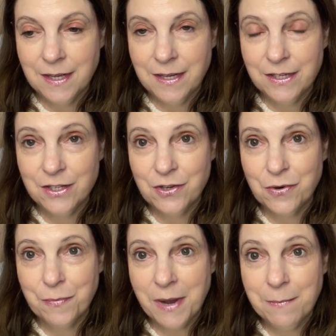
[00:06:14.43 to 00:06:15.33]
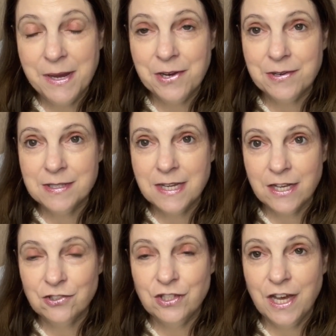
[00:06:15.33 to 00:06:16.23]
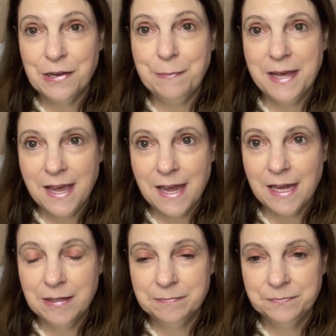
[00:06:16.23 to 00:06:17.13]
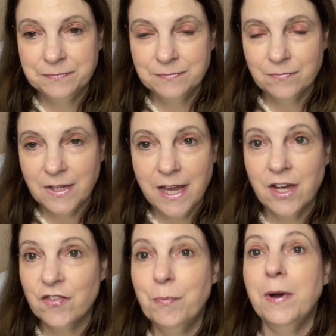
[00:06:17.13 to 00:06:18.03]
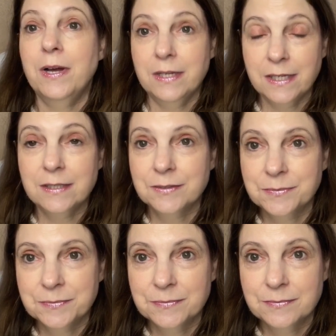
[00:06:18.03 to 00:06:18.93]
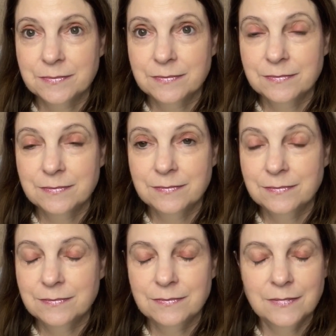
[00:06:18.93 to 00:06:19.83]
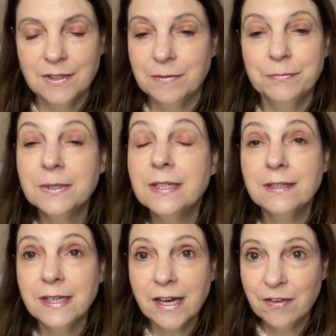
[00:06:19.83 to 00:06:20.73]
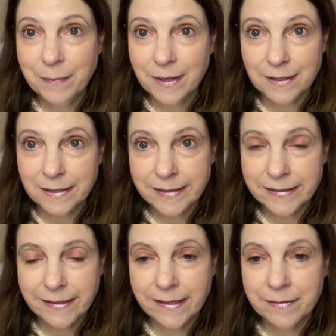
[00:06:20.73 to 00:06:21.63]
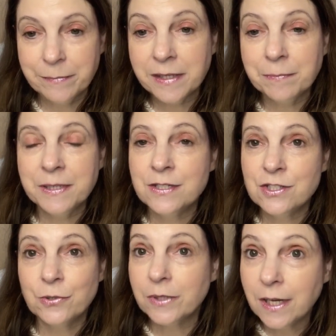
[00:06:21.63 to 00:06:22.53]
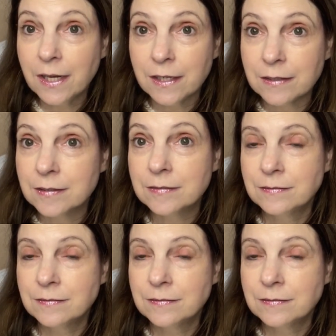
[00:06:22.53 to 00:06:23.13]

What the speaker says: you know, my parents actually had to pay out of pocket, completely out of pocket. And me being so young,